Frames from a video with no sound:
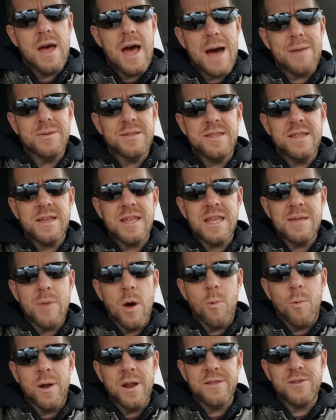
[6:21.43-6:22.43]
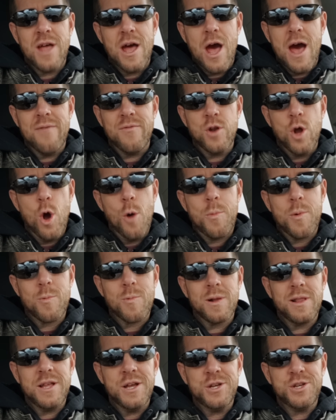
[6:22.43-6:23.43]
I've been thinking about wanting to have an open
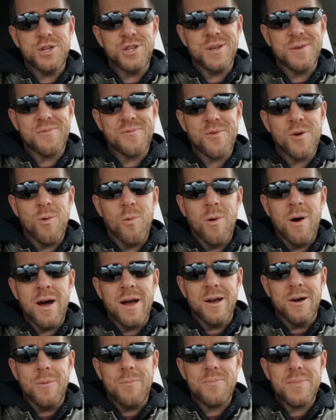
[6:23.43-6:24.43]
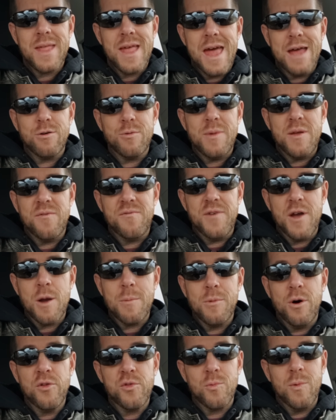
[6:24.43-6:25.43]
relationship for a while. It would be fair
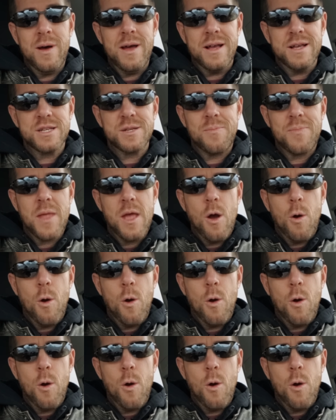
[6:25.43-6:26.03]
both ways.